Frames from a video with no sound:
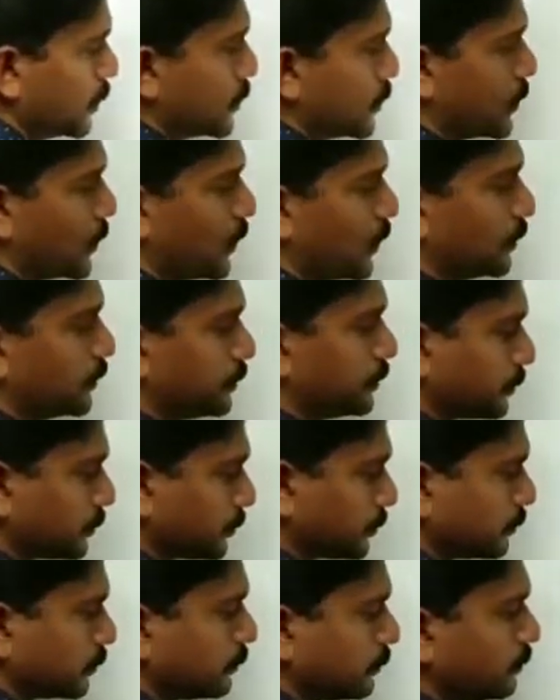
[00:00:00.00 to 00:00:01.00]
so
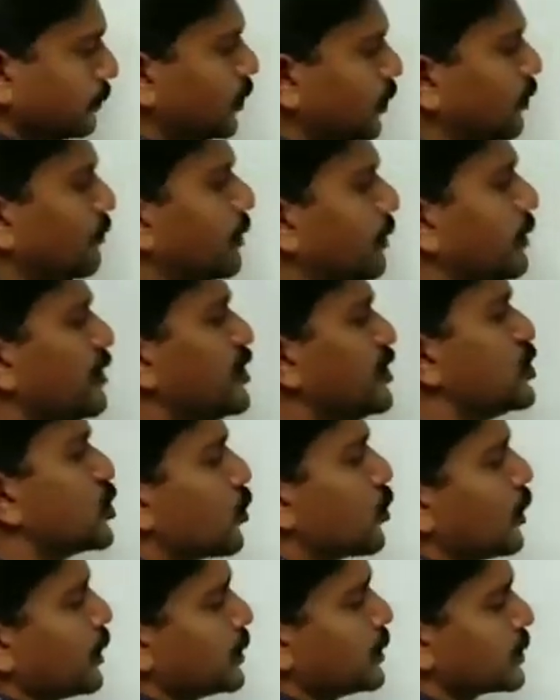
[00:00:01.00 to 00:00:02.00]
when we
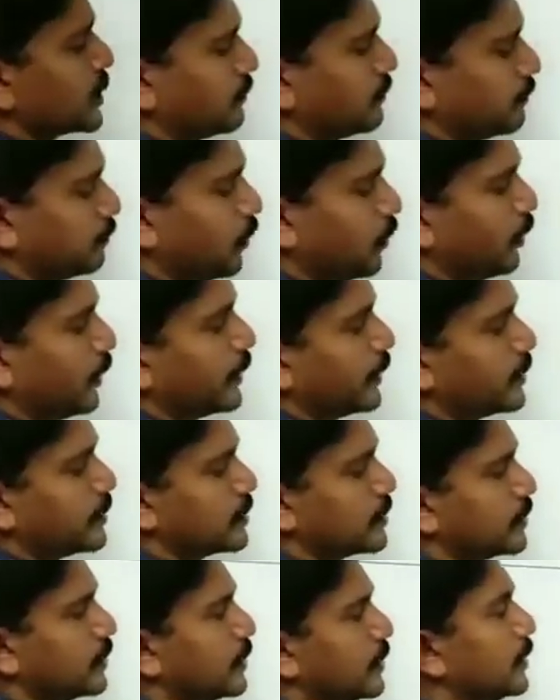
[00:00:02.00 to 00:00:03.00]
join some
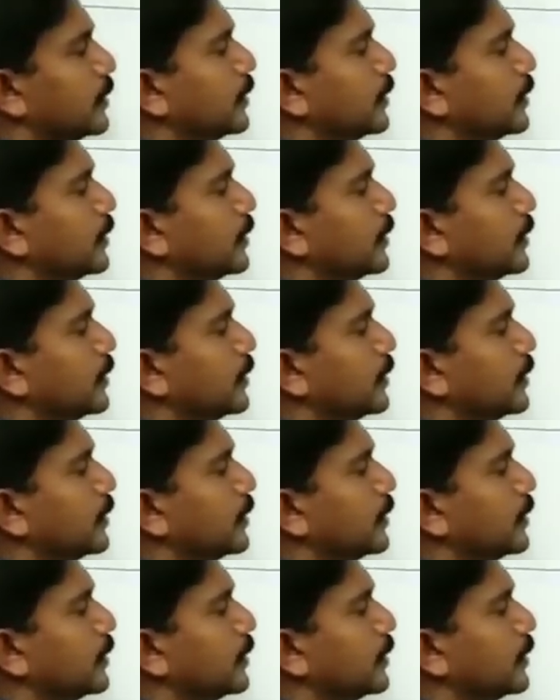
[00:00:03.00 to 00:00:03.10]
points,